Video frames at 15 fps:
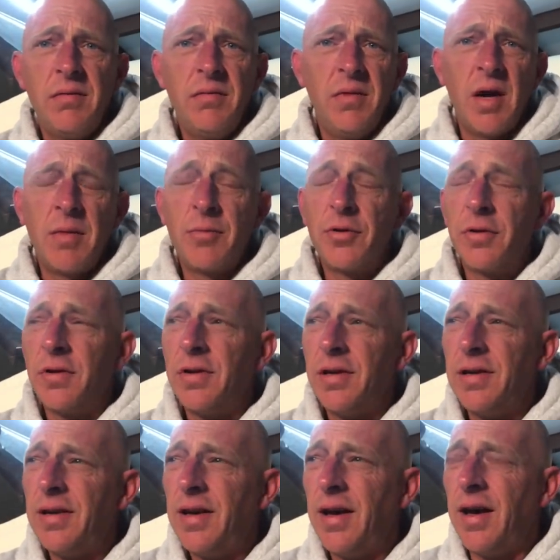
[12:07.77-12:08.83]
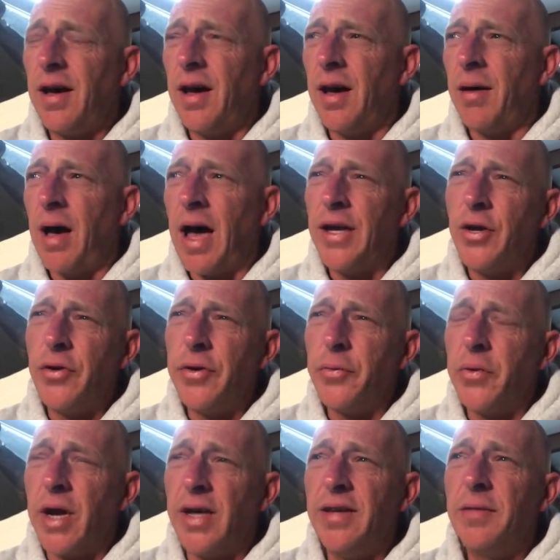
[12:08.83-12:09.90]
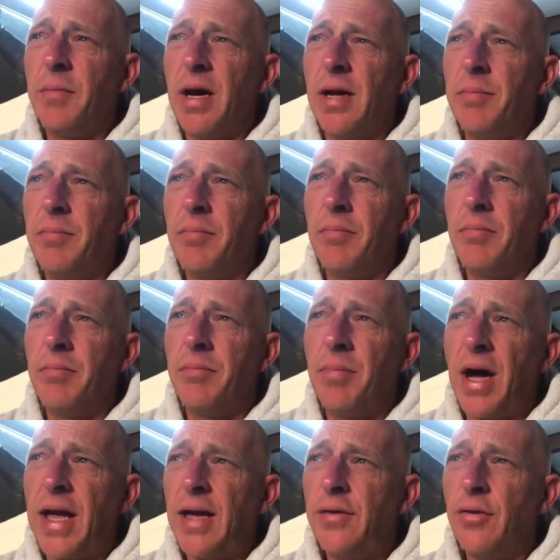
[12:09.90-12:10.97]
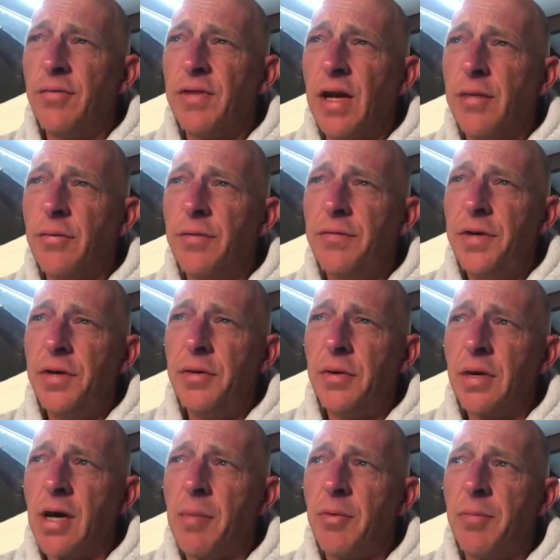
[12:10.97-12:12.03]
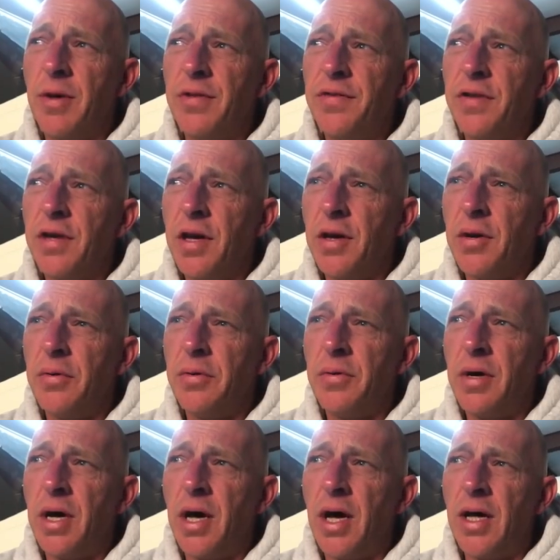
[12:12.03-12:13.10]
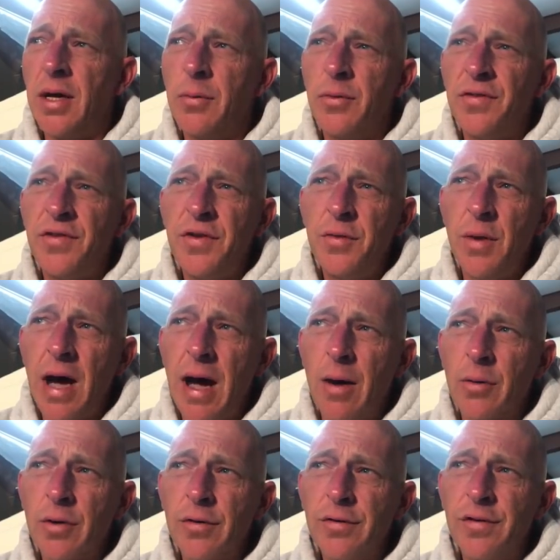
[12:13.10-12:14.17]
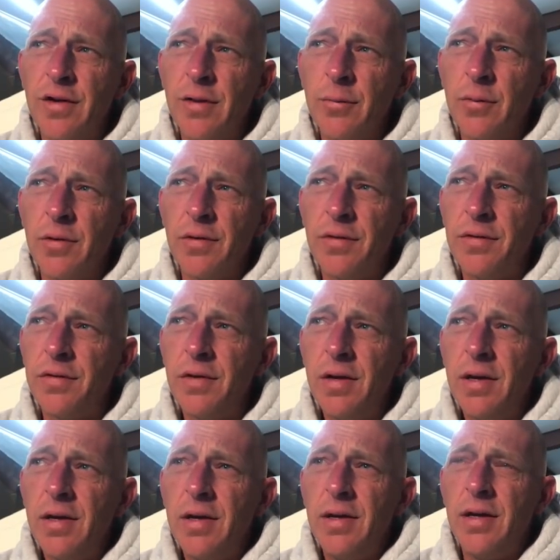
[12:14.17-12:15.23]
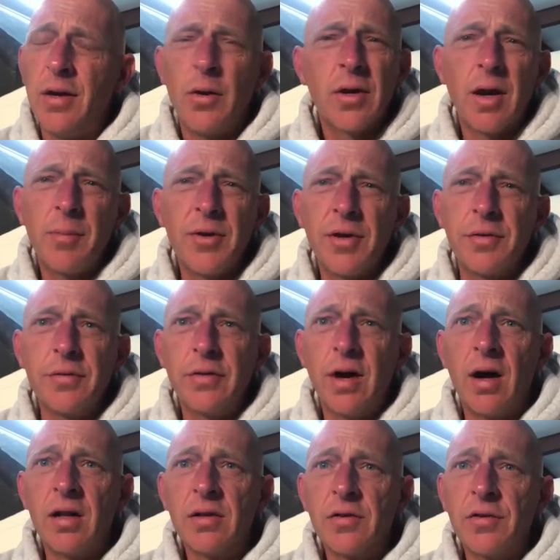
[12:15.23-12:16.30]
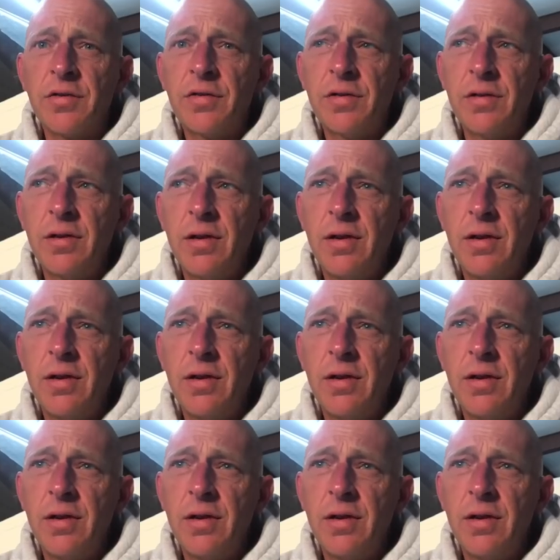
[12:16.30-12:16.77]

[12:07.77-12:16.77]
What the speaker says: number. I know that when I did my biannual flight review a couple months ago, it was 2 hours and it was, you know, $200.